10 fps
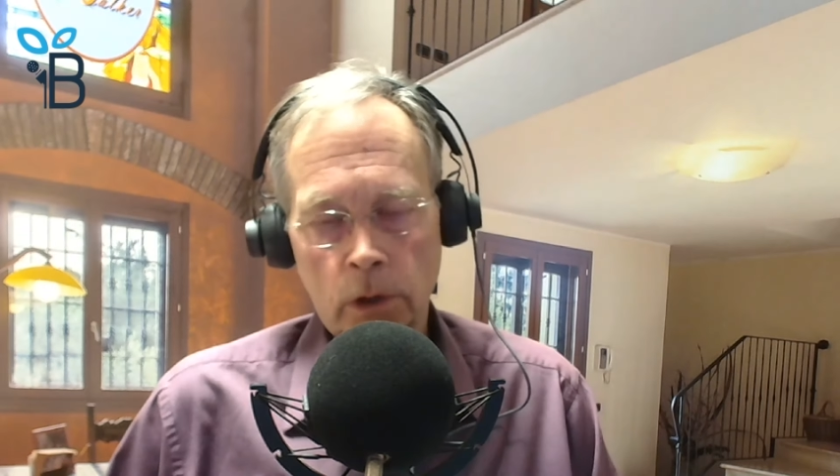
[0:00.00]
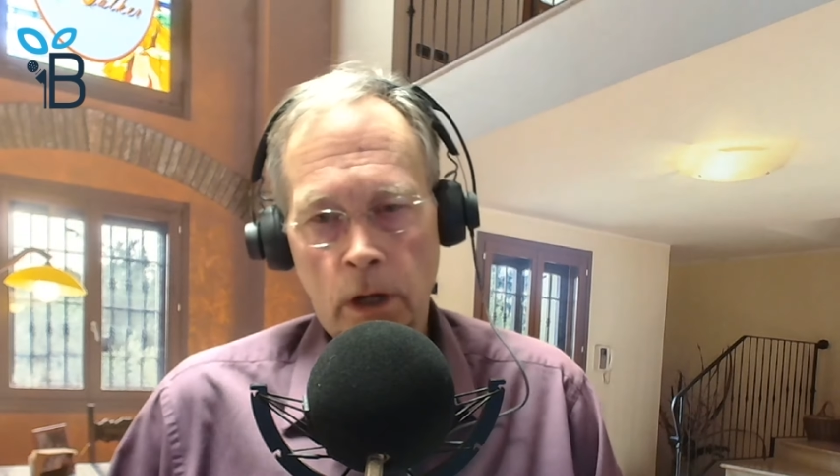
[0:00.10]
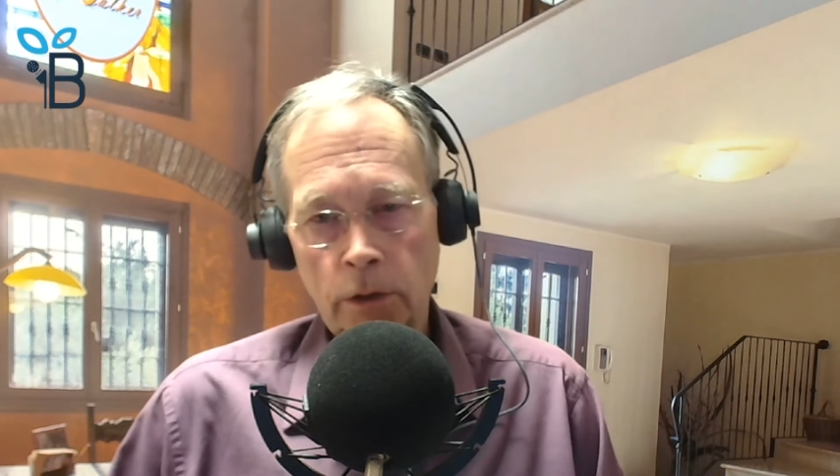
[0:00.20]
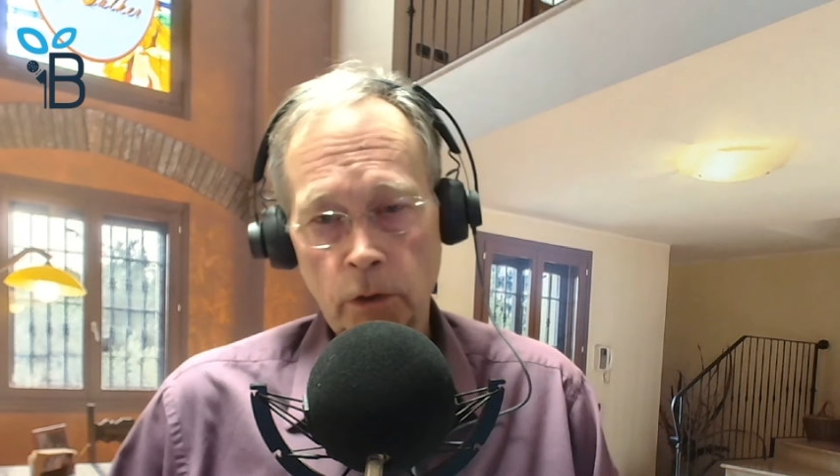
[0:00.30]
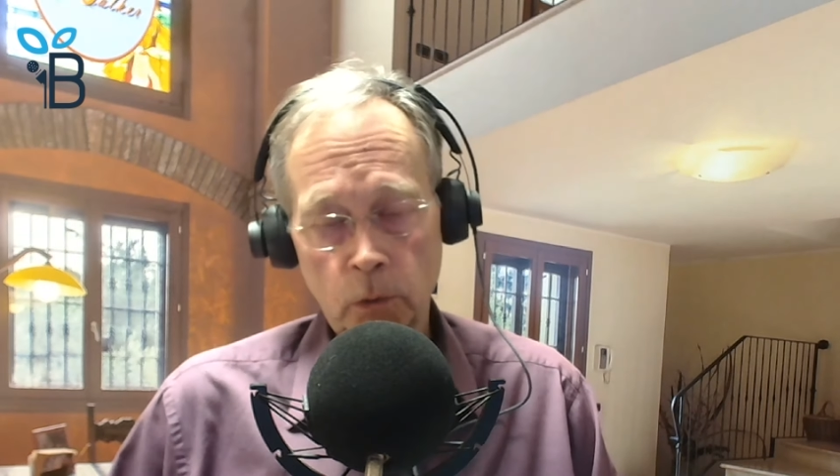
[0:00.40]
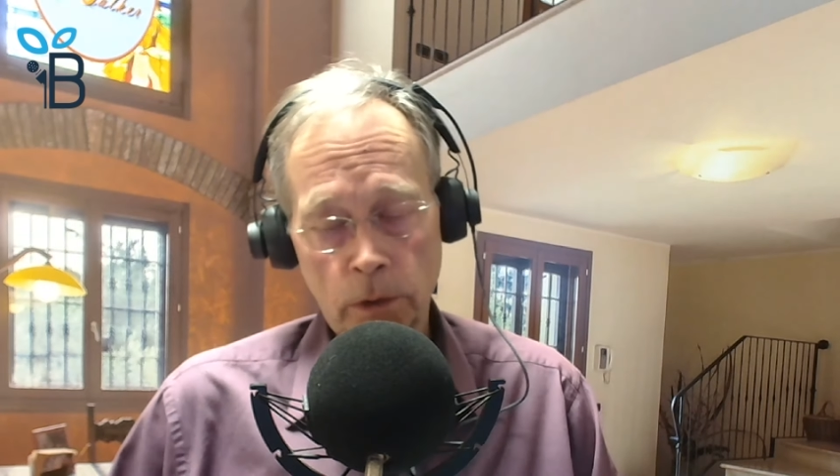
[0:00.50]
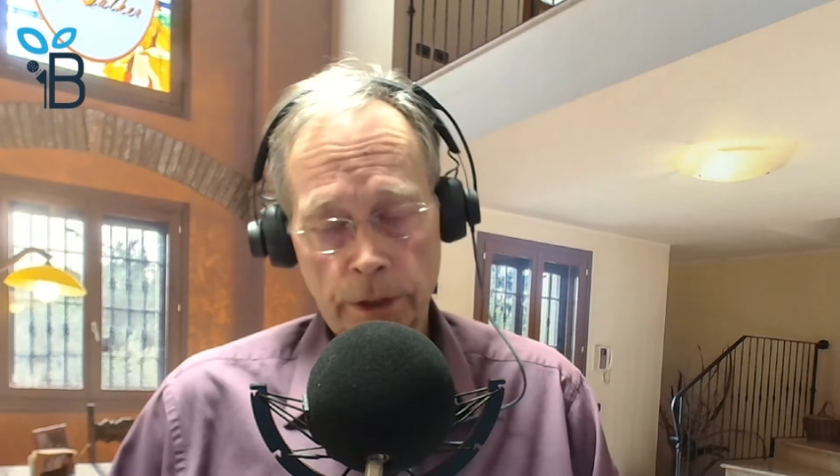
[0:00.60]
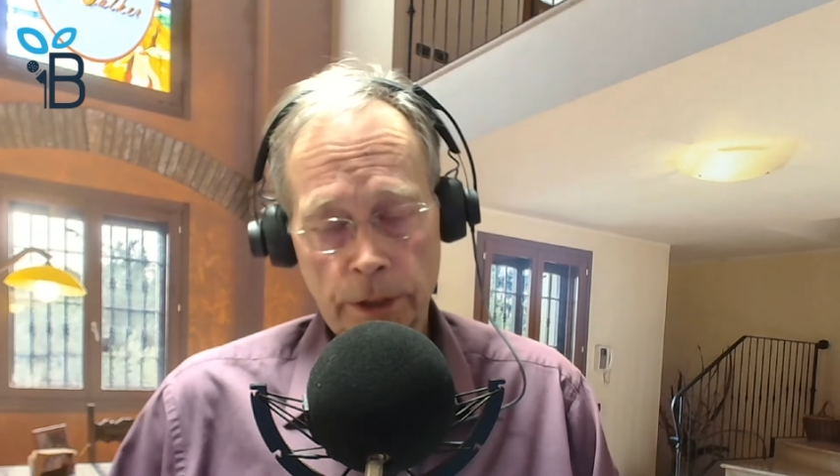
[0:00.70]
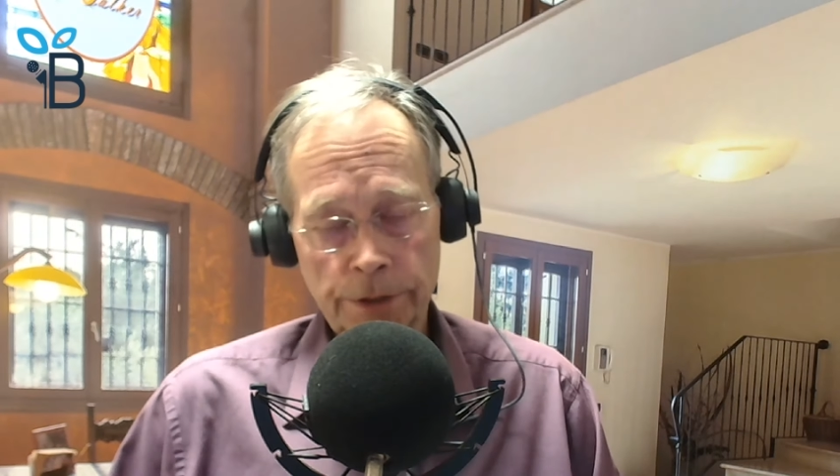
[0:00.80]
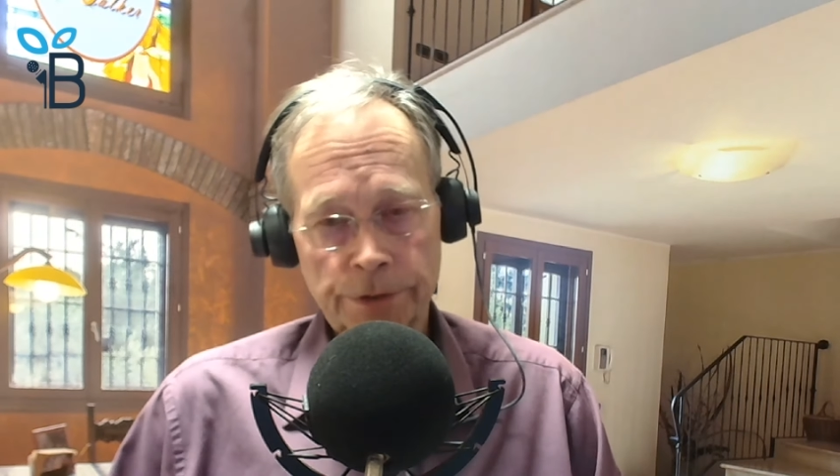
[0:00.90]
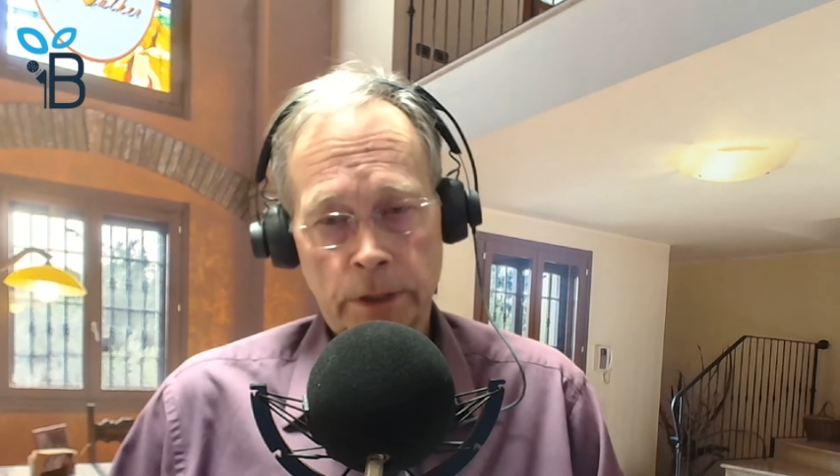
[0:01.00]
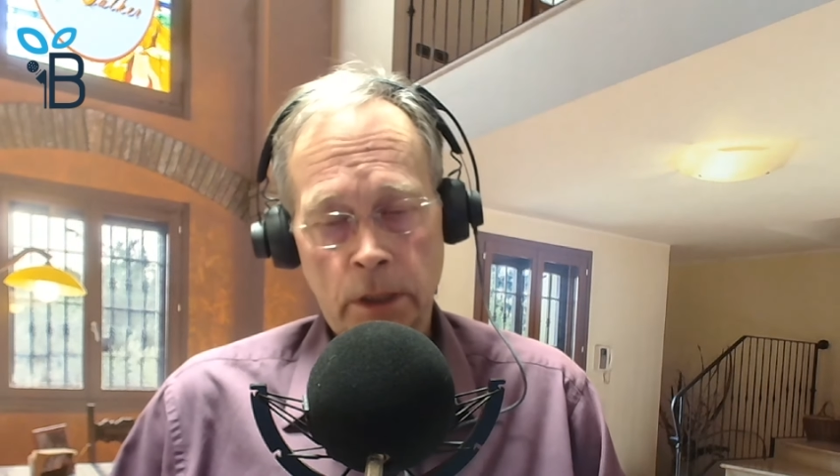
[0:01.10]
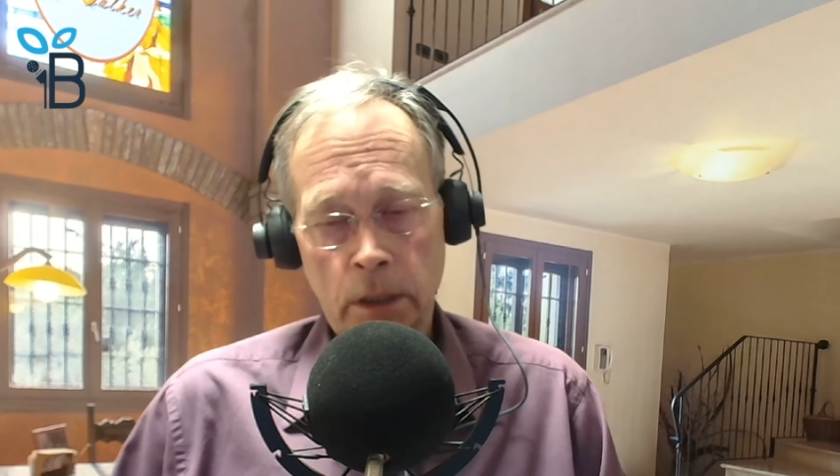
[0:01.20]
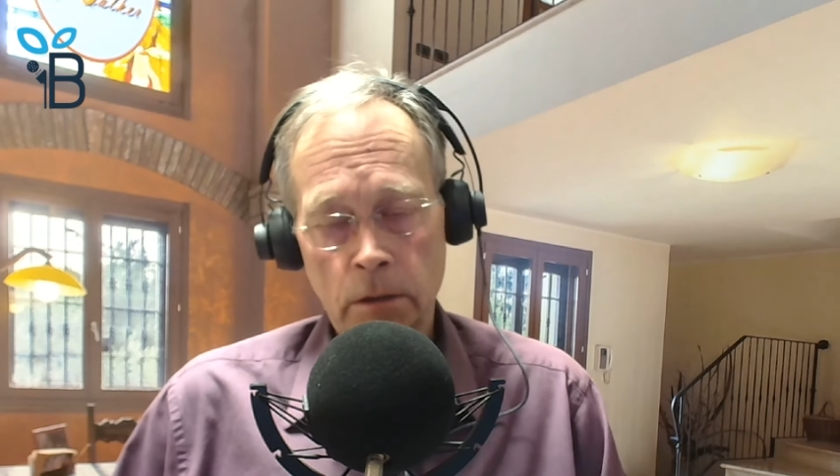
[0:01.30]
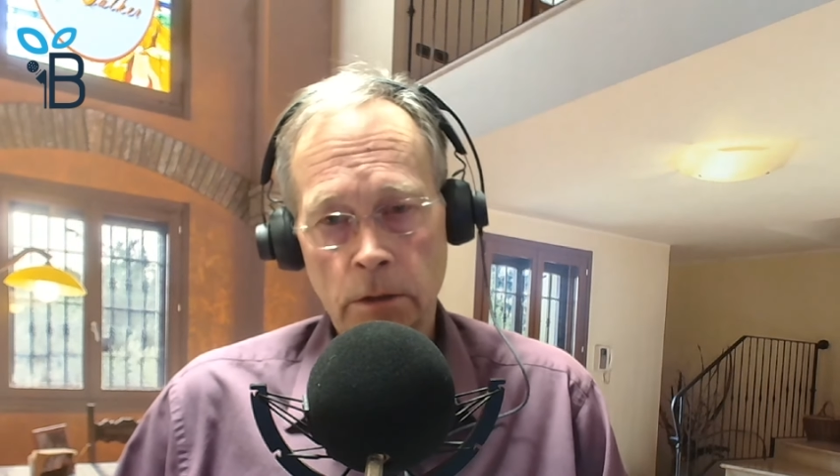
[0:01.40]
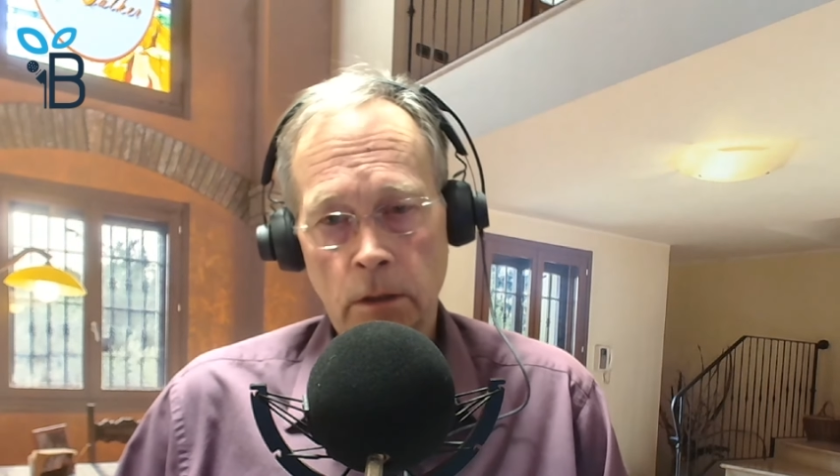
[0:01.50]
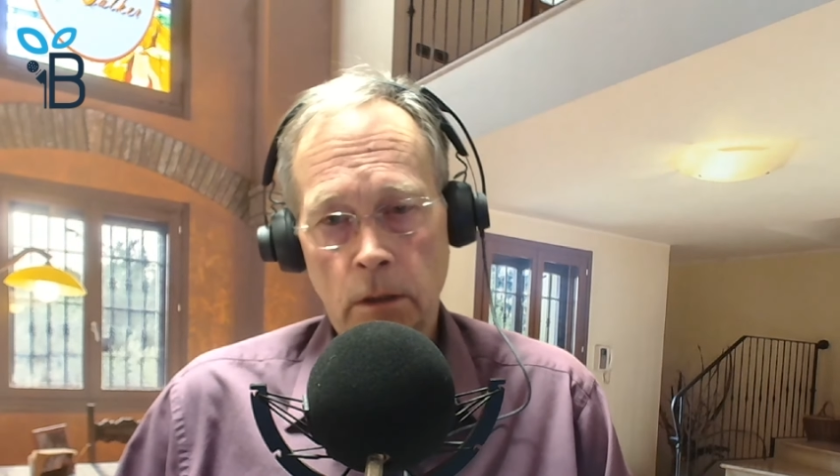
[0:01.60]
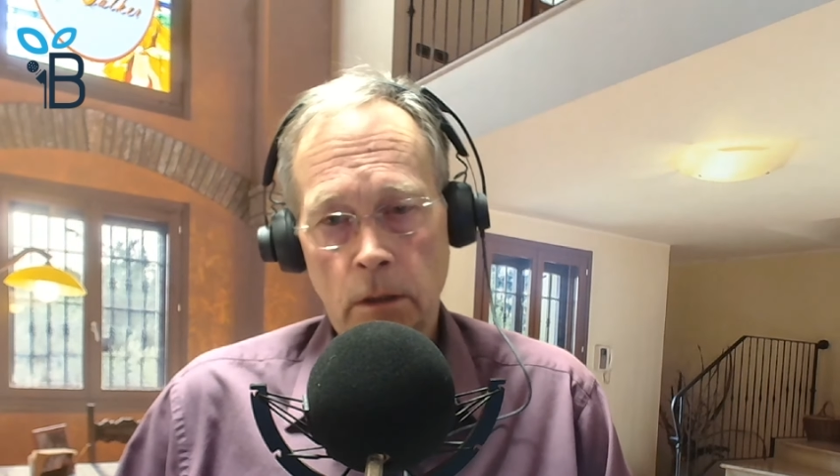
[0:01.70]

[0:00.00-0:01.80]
are new with us and